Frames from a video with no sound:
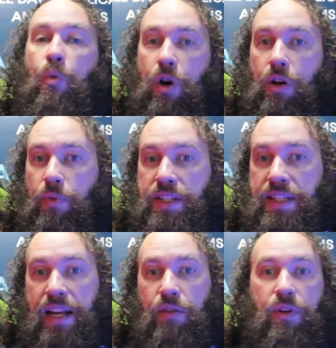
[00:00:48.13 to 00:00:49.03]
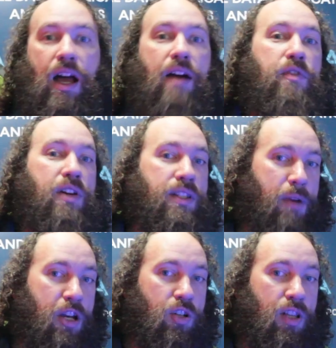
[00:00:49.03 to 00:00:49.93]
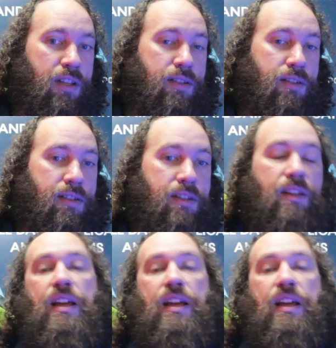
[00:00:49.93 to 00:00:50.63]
work with data recovery specialists.